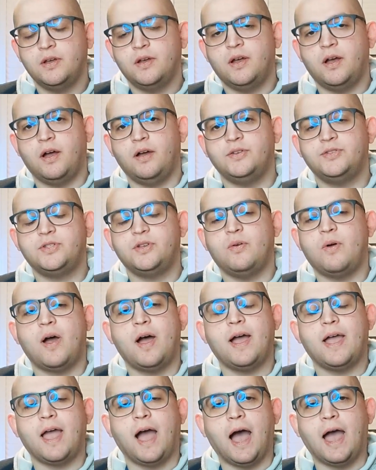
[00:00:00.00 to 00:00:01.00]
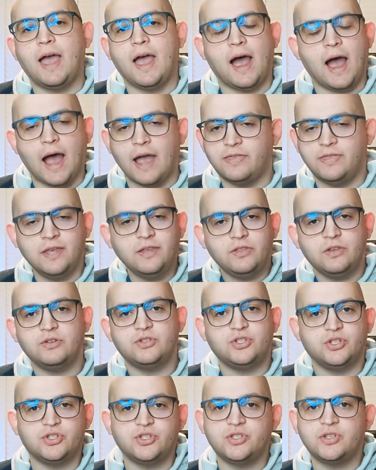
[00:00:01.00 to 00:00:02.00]
Also, I think
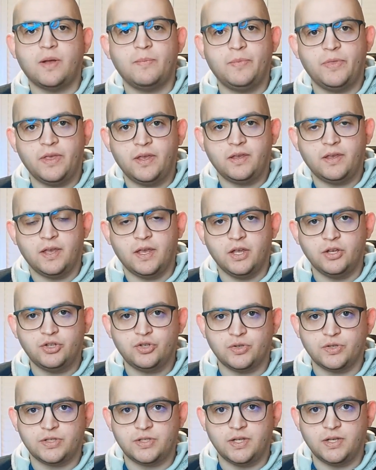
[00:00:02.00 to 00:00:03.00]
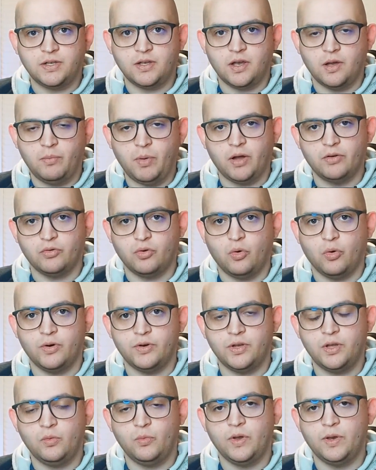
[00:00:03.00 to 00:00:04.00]
there's just something interesting about
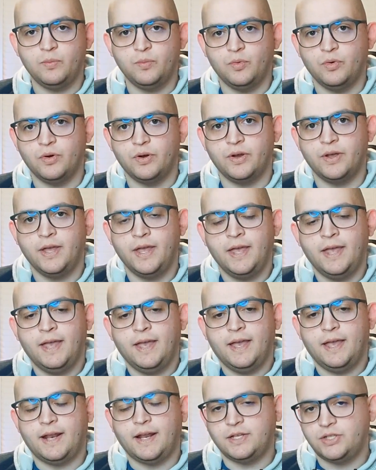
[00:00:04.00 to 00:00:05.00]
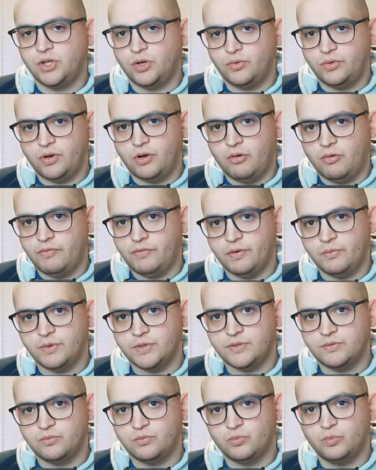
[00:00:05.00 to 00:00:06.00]
Courtney Whitmore, and I don't know if it
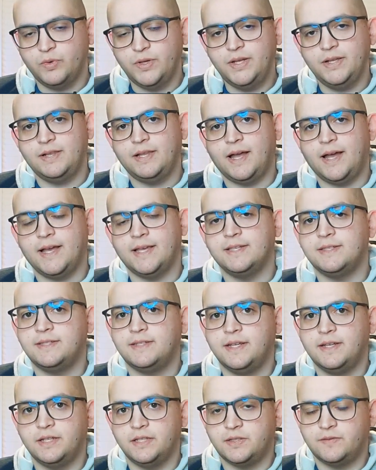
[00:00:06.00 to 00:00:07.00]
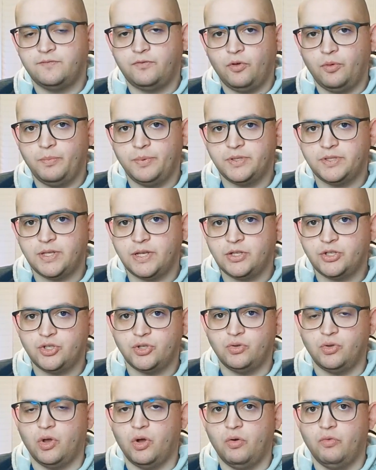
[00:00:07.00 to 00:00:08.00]
was realized in its full
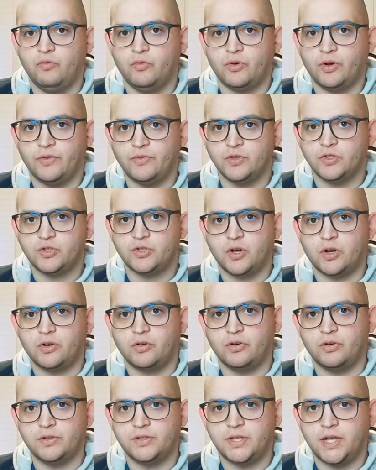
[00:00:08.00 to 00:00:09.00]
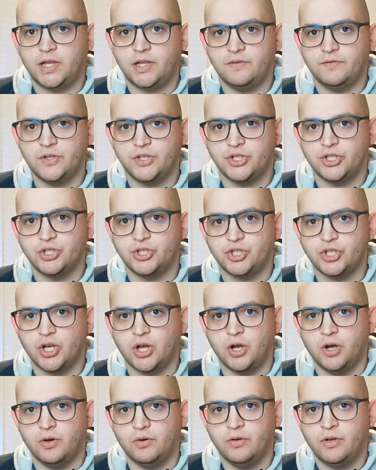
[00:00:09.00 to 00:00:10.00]
potential over on the Stargirl television
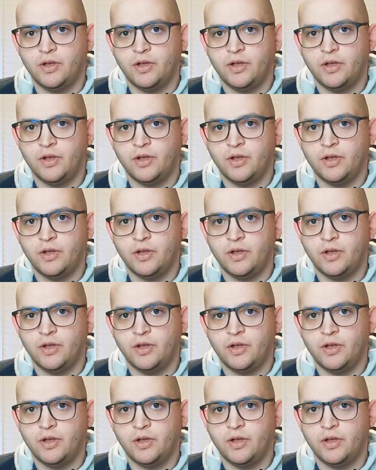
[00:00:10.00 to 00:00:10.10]
show,